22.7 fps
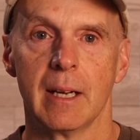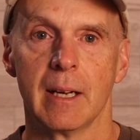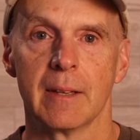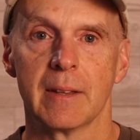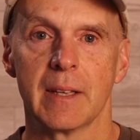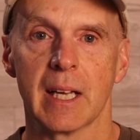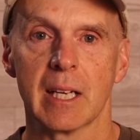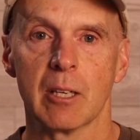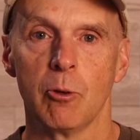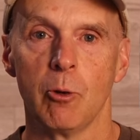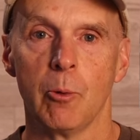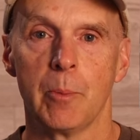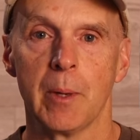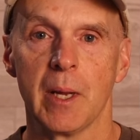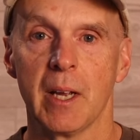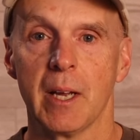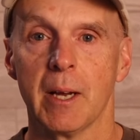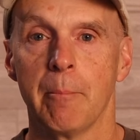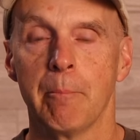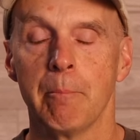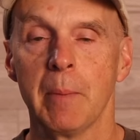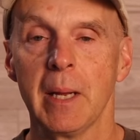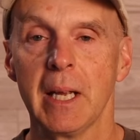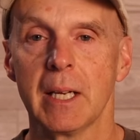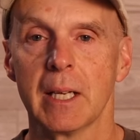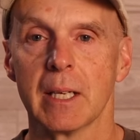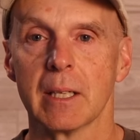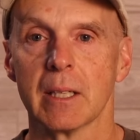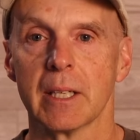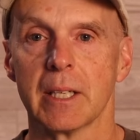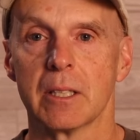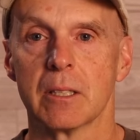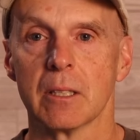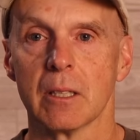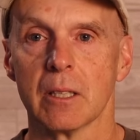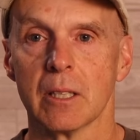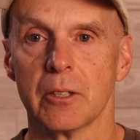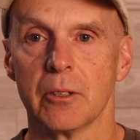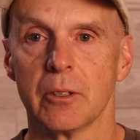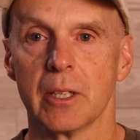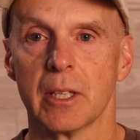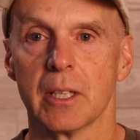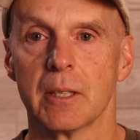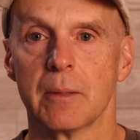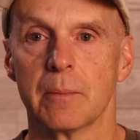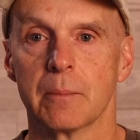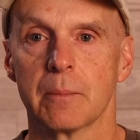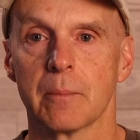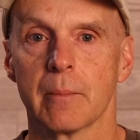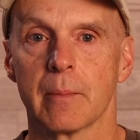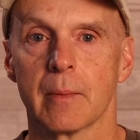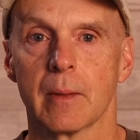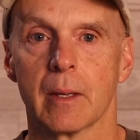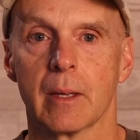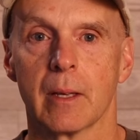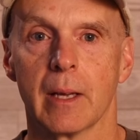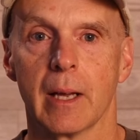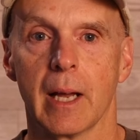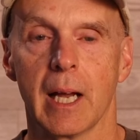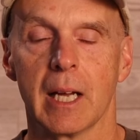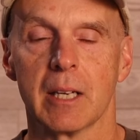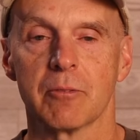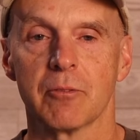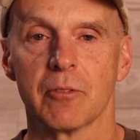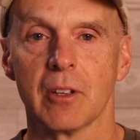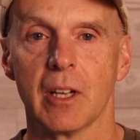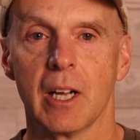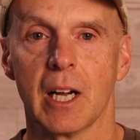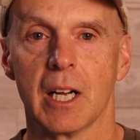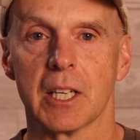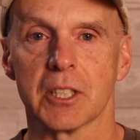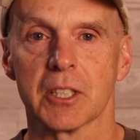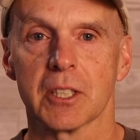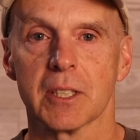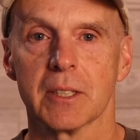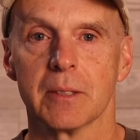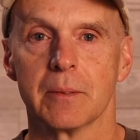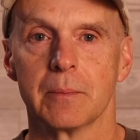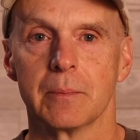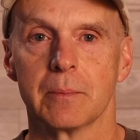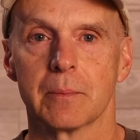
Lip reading: then it will be immediately diluted and flushed.